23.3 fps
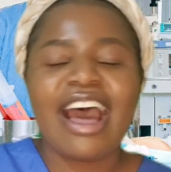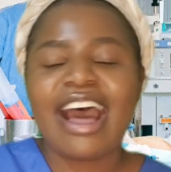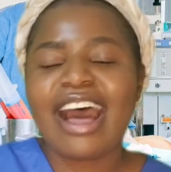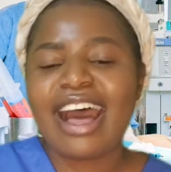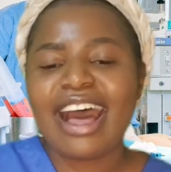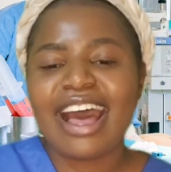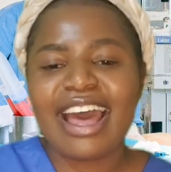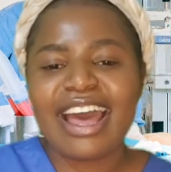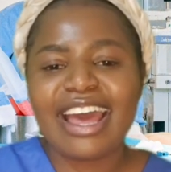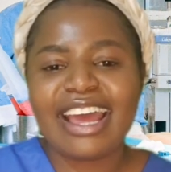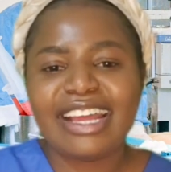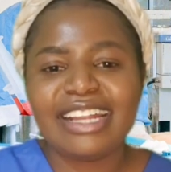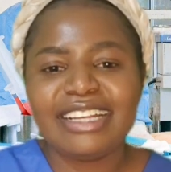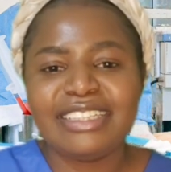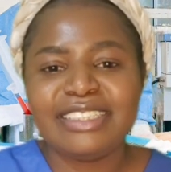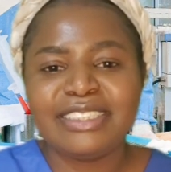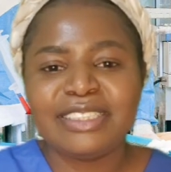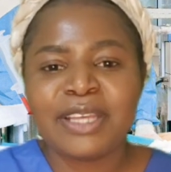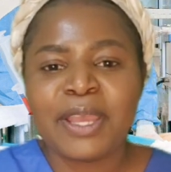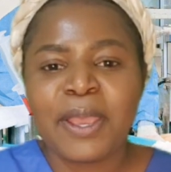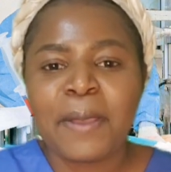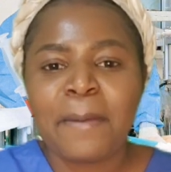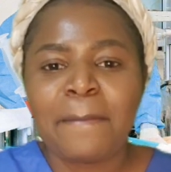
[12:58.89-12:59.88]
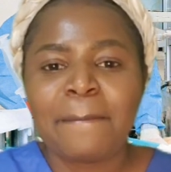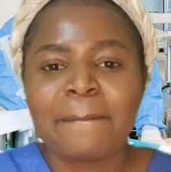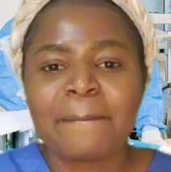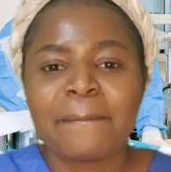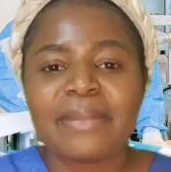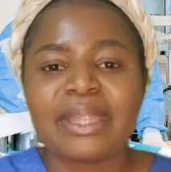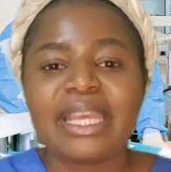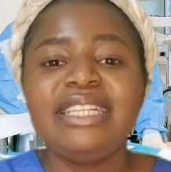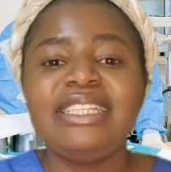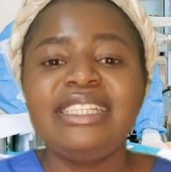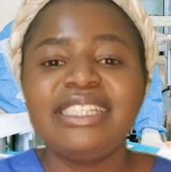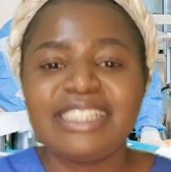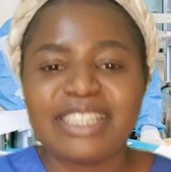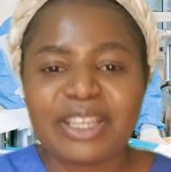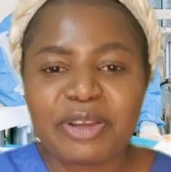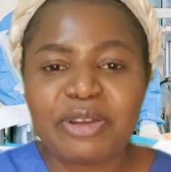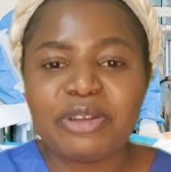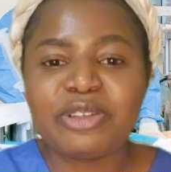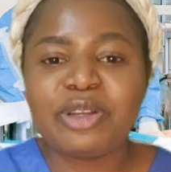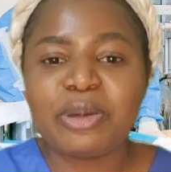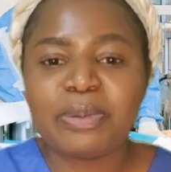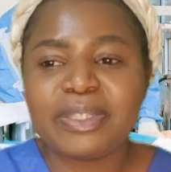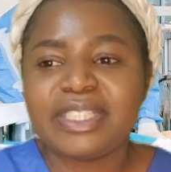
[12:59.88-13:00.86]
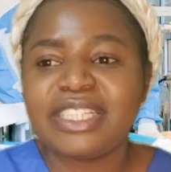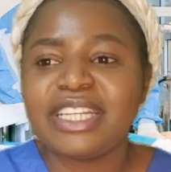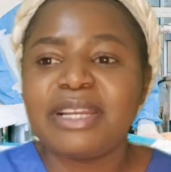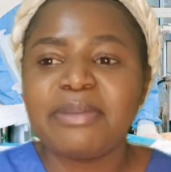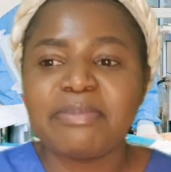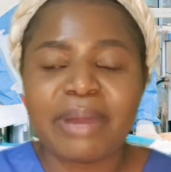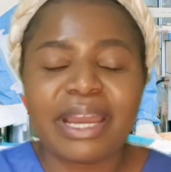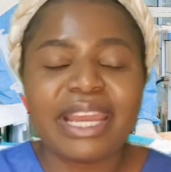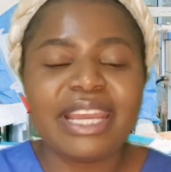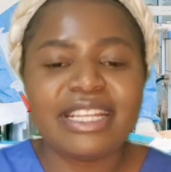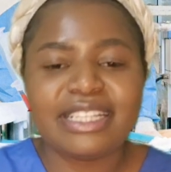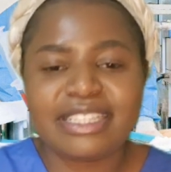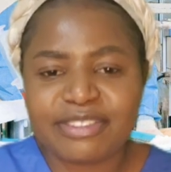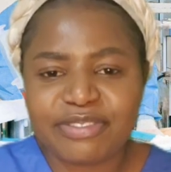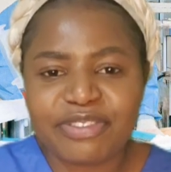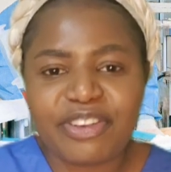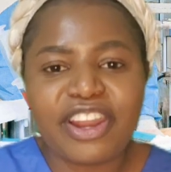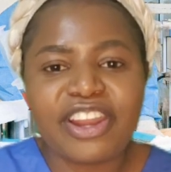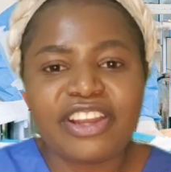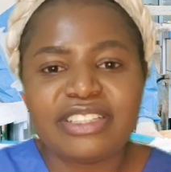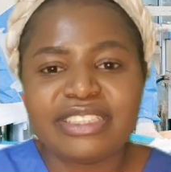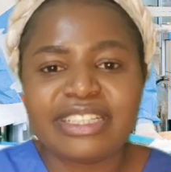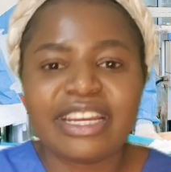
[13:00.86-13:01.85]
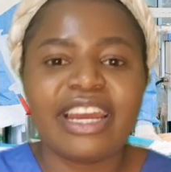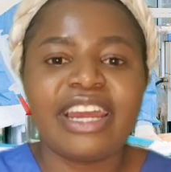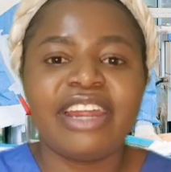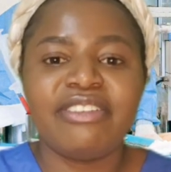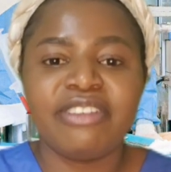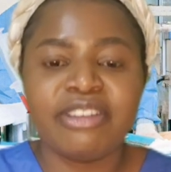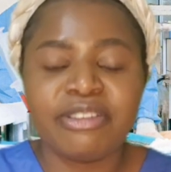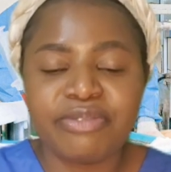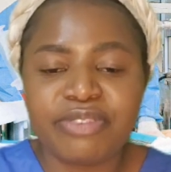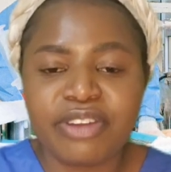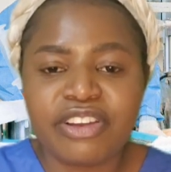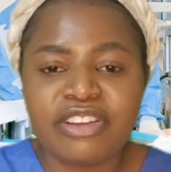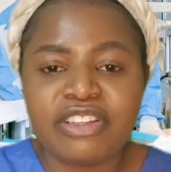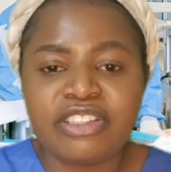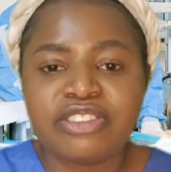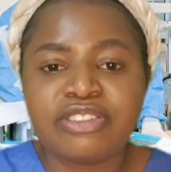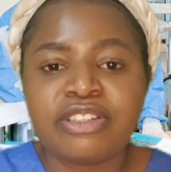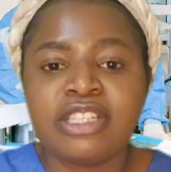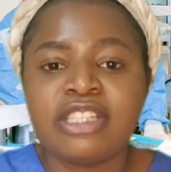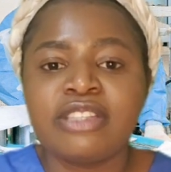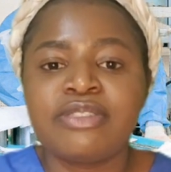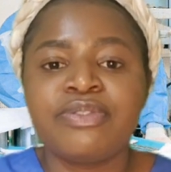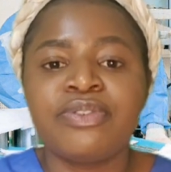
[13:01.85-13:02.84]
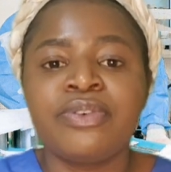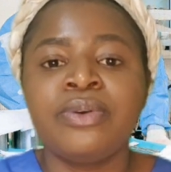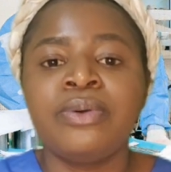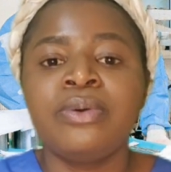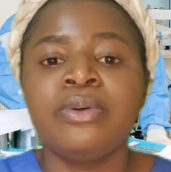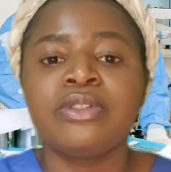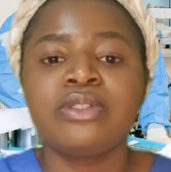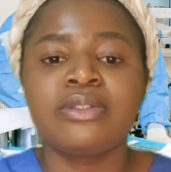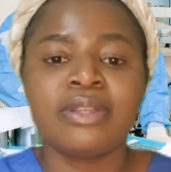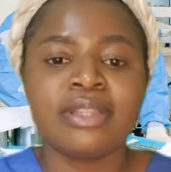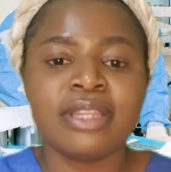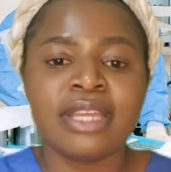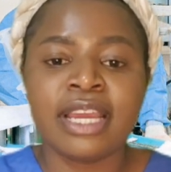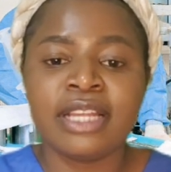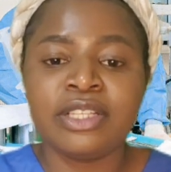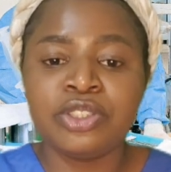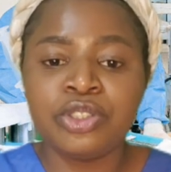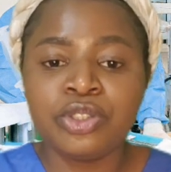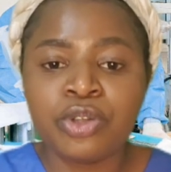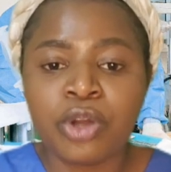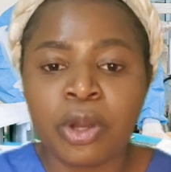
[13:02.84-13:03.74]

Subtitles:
and it is a good option, but it's very tiring, very stressful. So there are 2